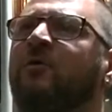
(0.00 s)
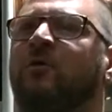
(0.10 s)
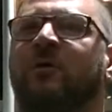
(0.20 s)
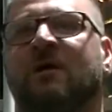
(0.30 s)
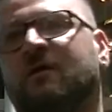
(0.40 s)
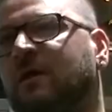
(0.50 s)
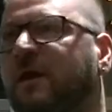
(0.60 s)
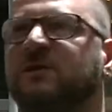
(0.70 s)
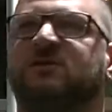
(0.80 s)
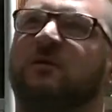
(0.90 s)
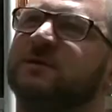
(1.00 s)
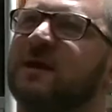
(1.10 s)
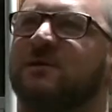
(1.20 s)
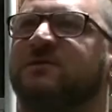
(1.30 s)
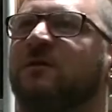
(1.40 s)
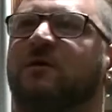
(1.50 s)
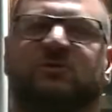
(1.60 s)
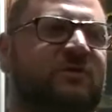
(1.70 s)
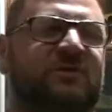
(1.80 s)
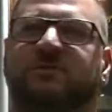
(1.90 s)
or in stocks, out of stocks,
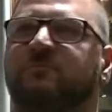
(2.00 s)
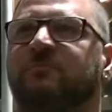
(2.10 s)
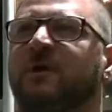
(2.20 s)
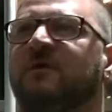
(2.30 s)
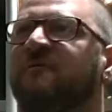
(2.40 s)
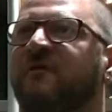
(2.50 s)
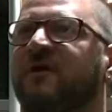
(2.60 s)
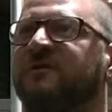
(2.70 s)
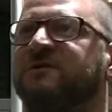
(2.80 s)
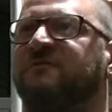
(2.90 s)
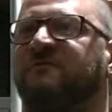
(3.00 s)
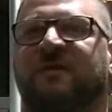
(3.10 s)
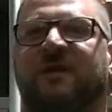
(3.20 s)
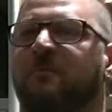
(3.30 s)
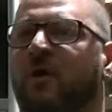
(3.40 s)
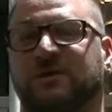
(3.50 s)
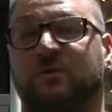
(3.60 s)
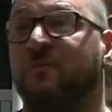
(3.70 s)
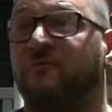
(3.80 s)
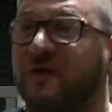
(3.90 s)
or just some photos of bikes that
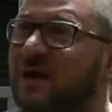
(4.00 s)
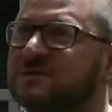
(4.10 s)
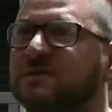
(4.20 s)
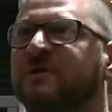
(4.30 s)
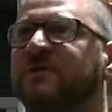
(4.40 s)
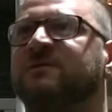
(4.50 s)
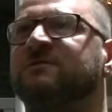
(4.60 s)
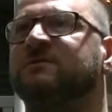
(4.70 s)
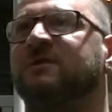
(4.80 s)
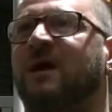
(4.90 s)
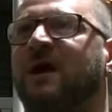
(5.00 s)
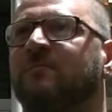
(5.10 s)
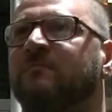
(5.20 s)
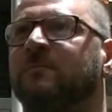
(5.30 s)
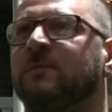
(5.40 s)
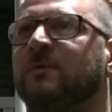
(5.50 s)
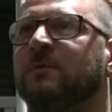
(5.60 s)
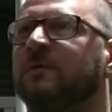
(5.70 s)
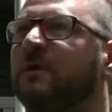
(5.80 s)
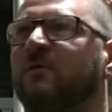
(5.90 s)
we've built for customers,
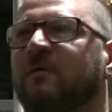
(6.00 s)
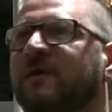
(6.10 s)
all